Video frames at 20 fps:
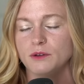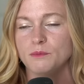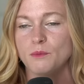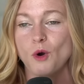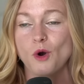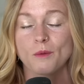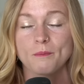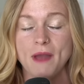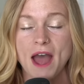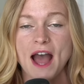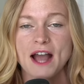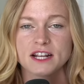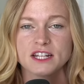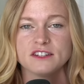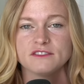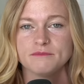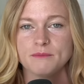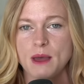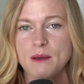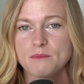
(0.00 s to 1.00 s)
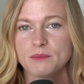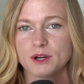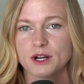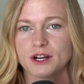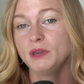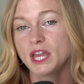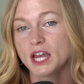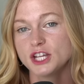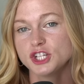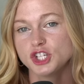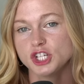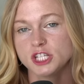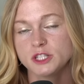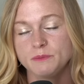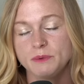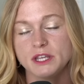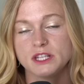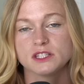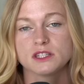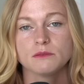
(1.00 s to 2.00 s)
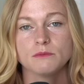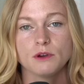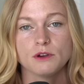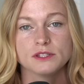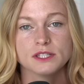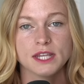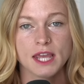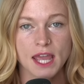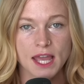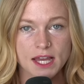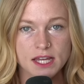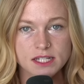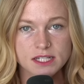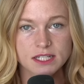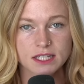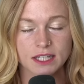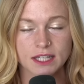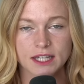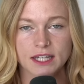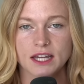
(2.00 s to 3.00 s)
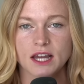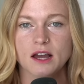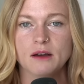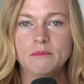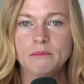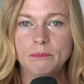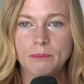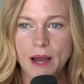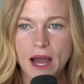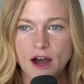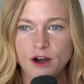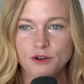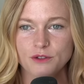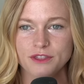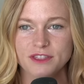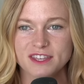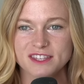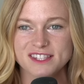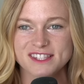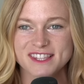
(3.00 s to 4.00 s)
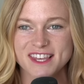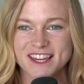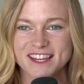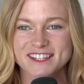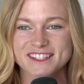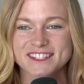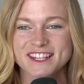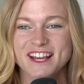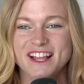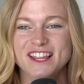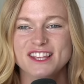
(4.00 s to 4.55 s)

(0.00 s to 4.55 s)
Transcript: more active member, because she speaks the most candidly about these things.